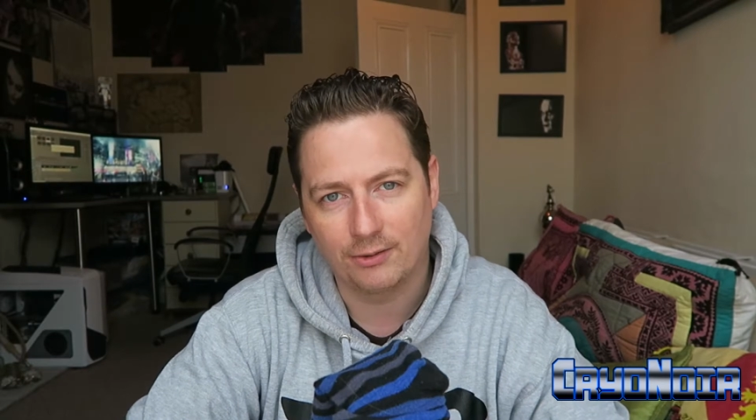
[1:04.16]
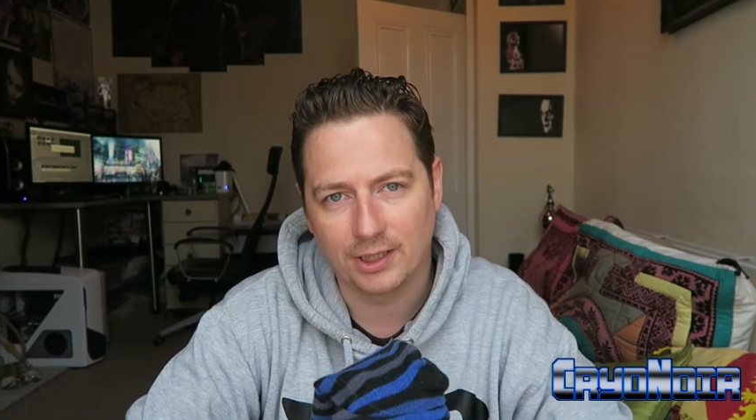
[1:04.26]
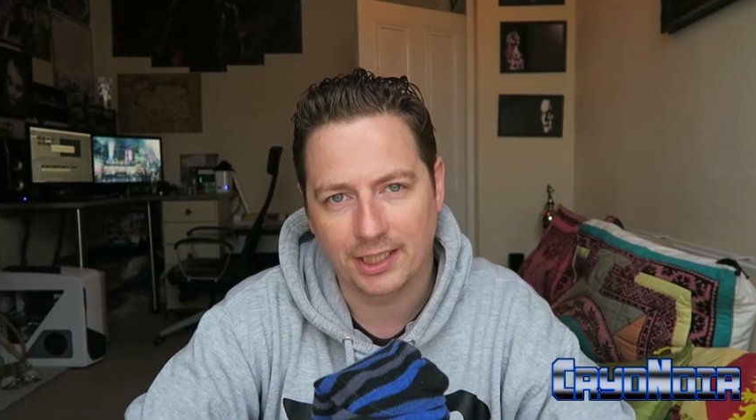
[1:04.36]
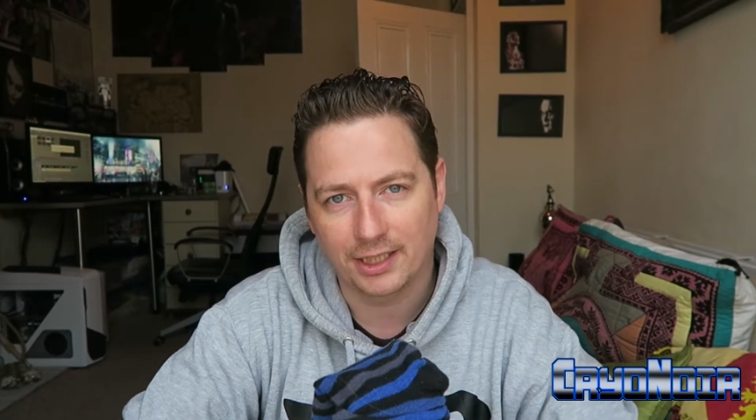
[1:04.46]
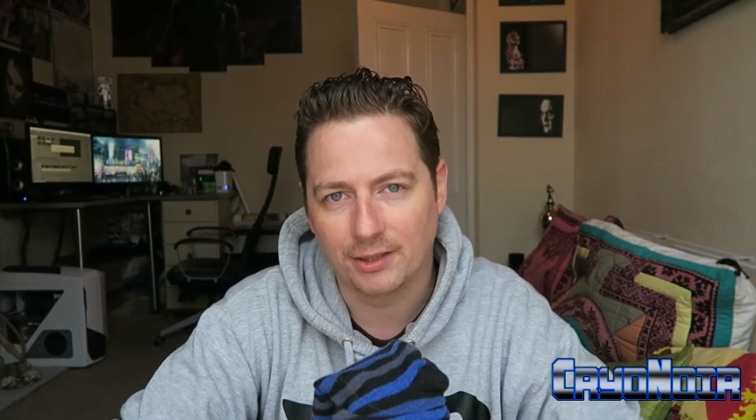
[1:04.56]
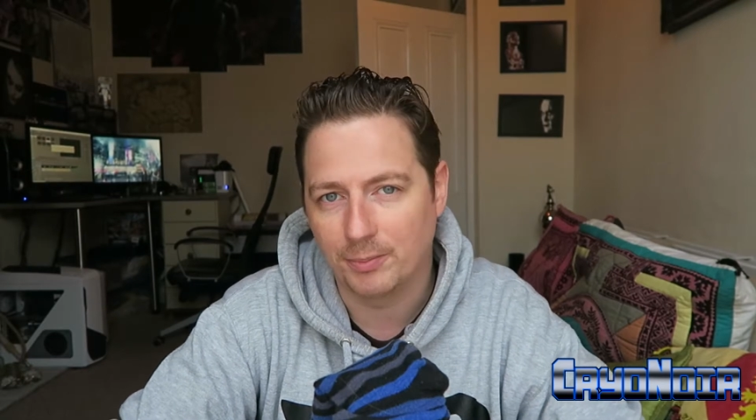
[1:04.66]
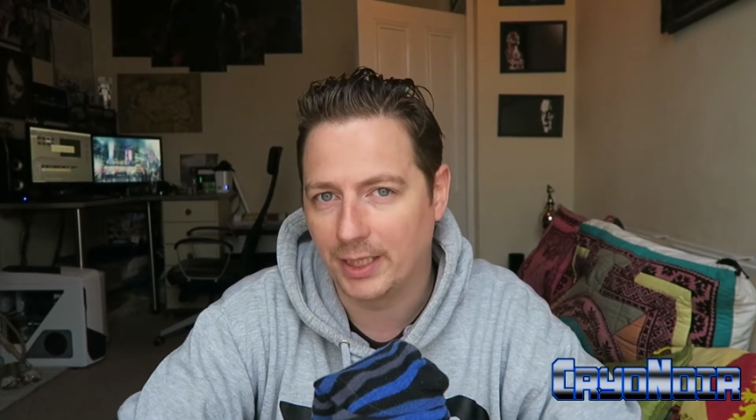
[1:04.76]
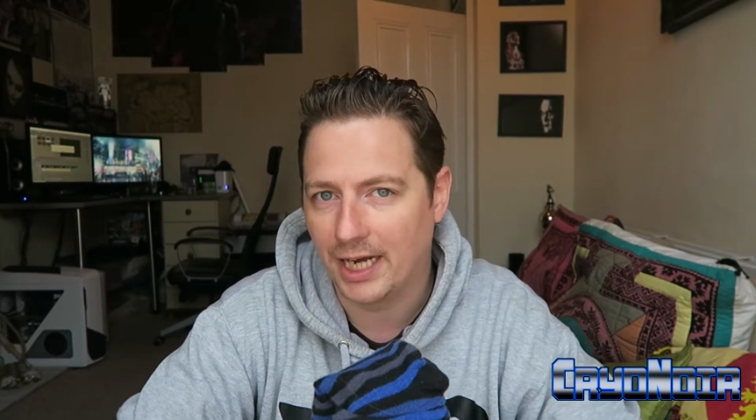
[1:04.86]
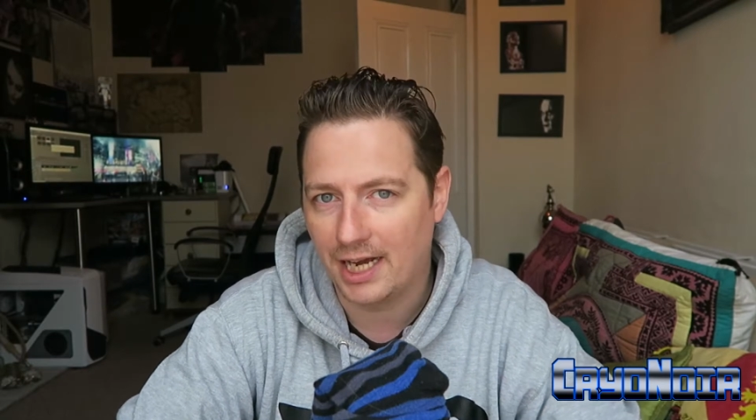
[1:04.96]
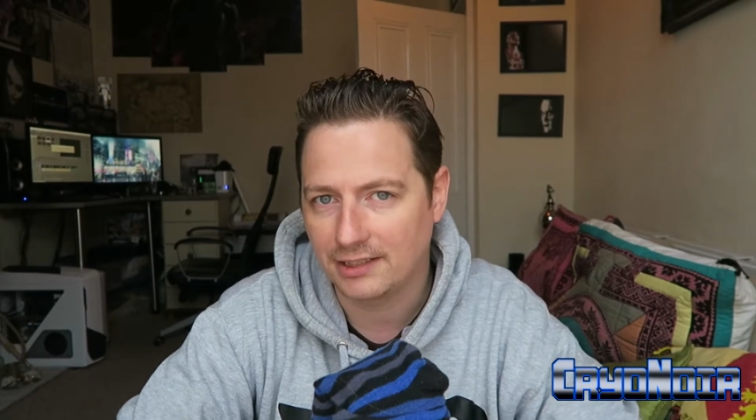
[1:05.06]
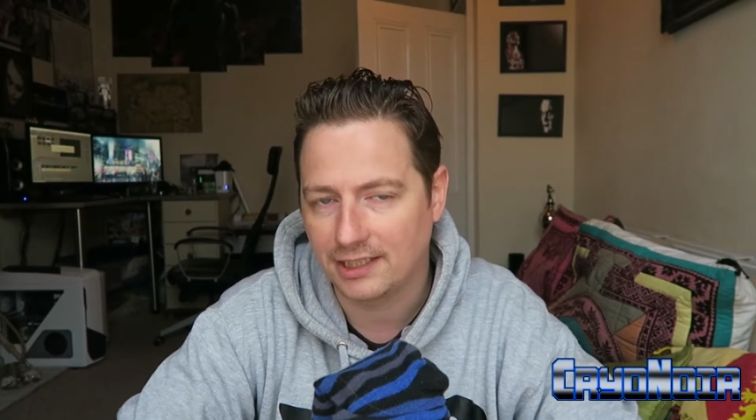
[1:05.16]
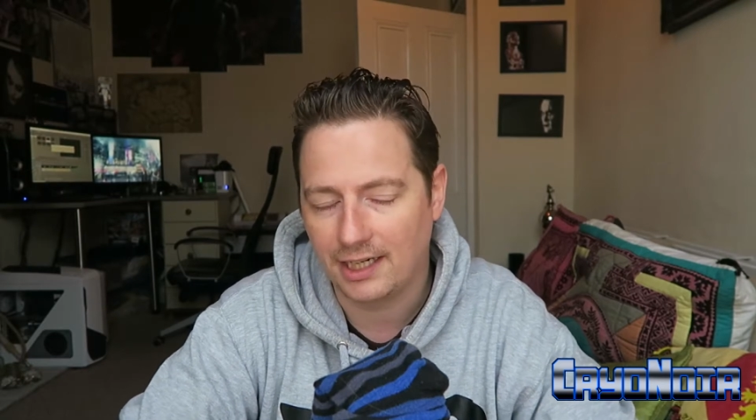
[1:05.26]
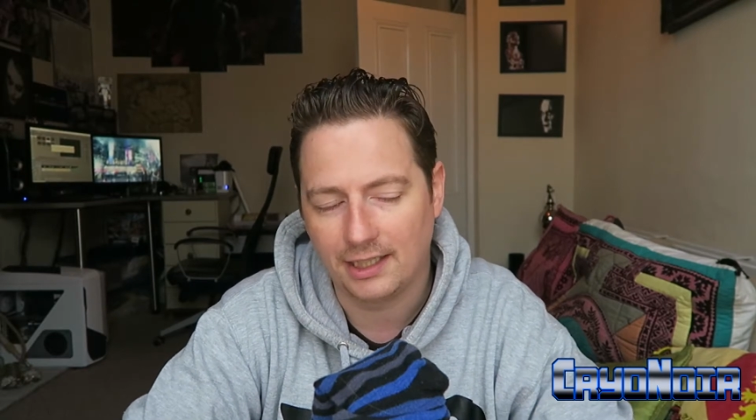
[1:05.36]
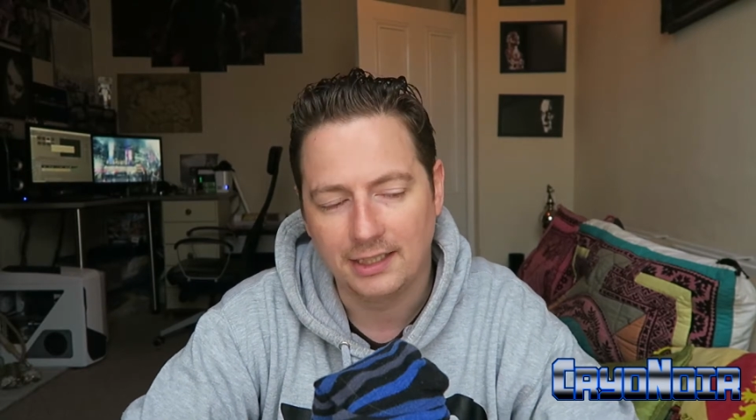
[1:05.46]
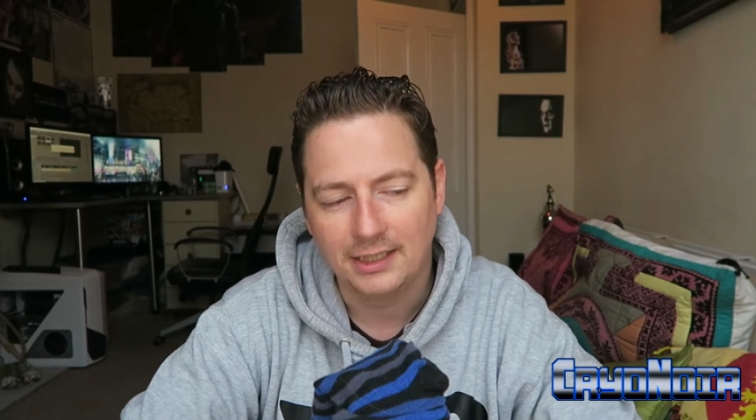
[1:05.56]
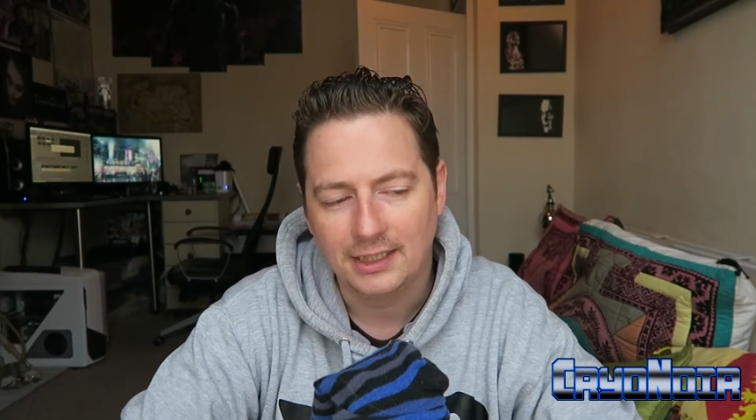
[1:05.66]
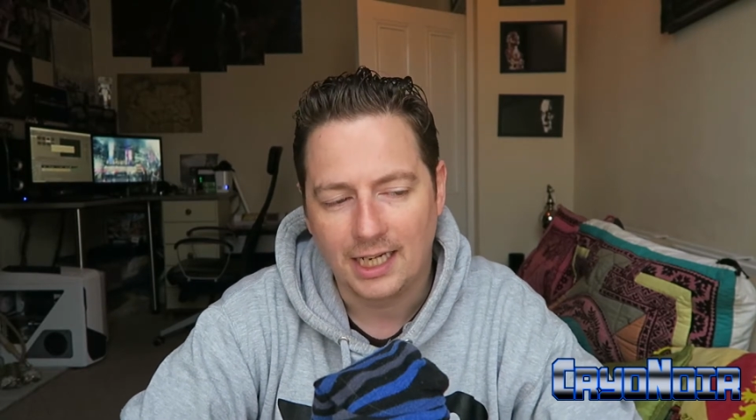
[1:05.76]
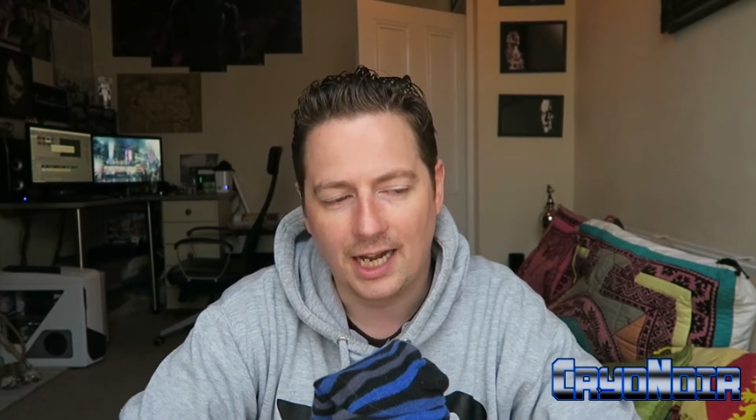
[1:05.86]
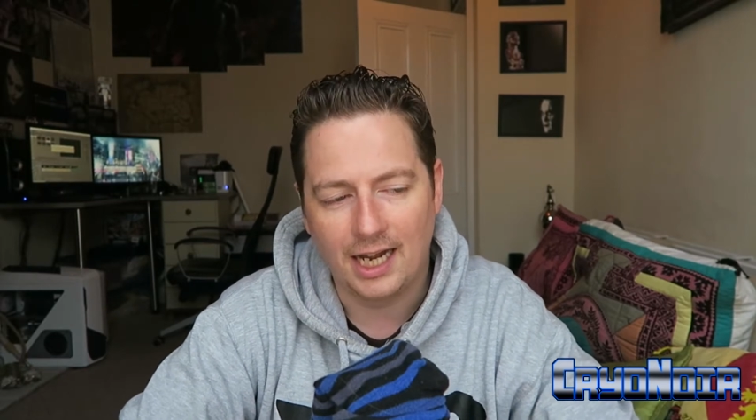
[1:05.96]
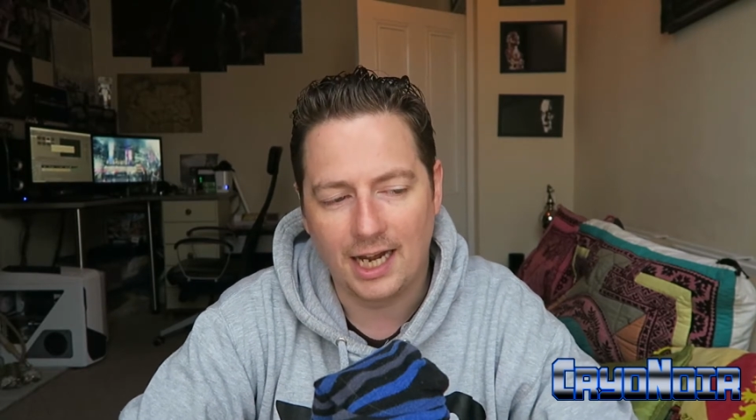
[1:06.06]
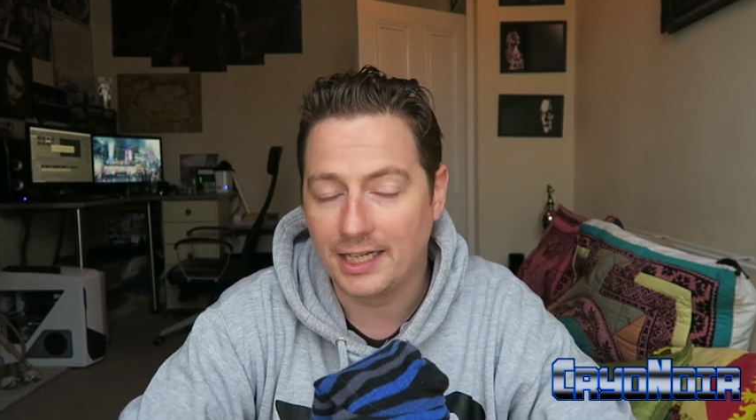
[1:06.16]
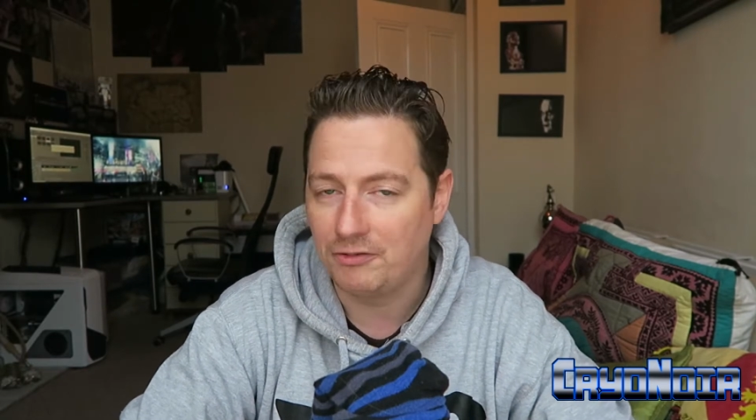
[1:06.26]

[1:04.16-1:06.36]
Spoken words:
out like a complete arsehat. I